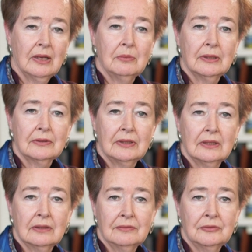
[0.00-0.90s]
about the
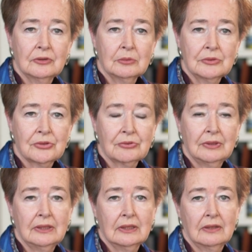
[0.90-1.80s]
informal
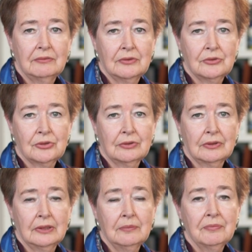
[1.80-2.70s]
screening
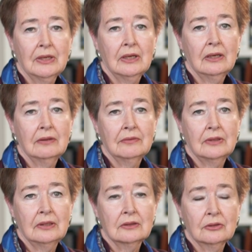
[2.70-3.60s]
inventory of
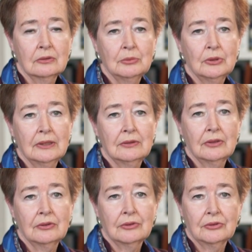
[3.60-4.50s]
the little boy in the
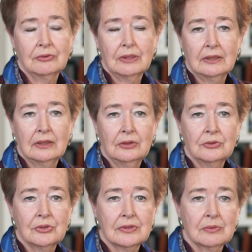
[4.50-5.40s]
3rd grade that you
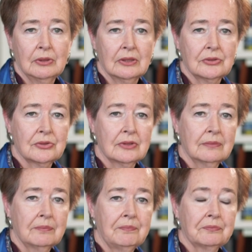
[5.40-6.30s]
just watched.
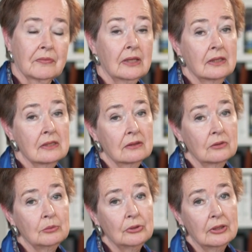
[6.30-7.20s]
This little
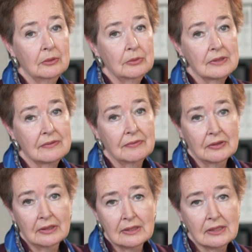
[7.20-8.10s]
boy was
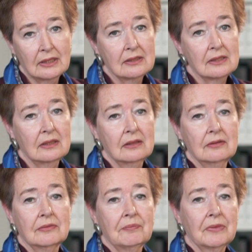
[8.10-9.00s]
very
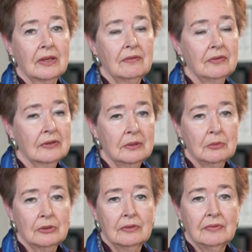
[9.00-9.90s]
attentive, very
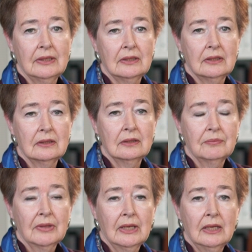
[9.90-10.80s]
motivated,
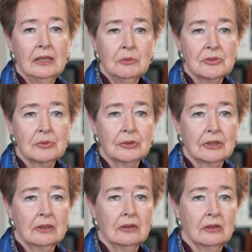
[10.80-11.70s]
and he was
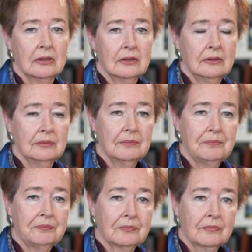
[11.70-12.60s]
working hard.
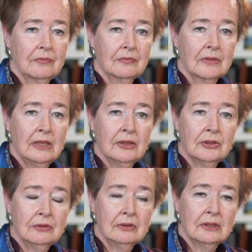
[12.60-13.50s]
He
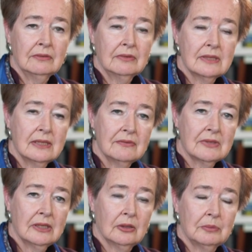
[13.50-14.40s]
currently receives
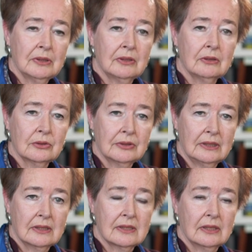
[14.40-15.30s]
help in the
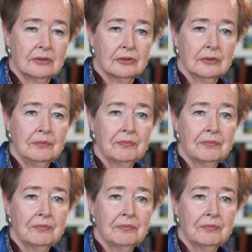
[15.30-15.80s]
Learning Center